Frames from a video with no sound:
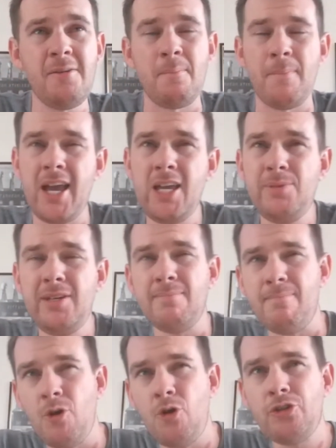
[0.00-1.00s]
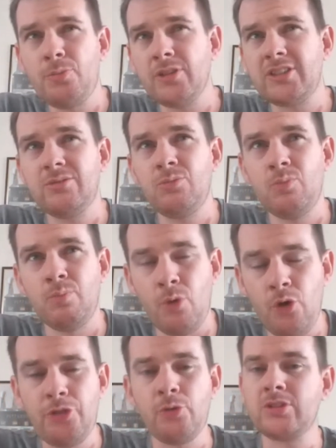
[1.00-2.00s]
Maybe Muth must
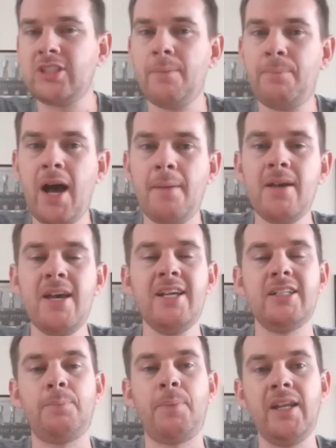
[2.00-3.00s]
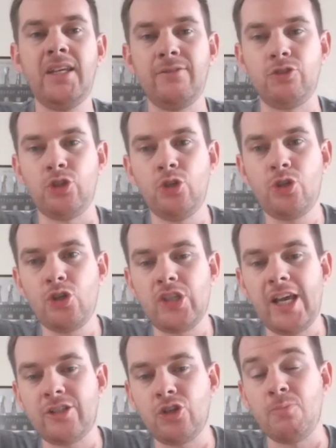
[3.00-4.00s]
Muth will step up. Depending if Juju's
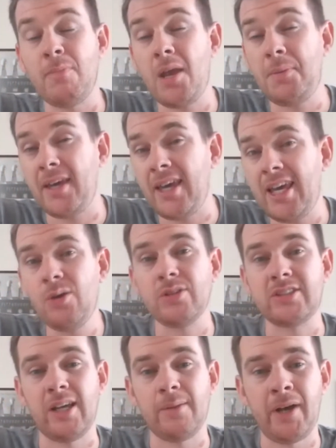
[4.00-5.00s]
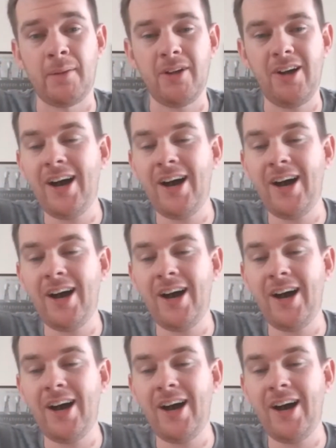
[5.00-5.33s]
there too, maybe he will step up.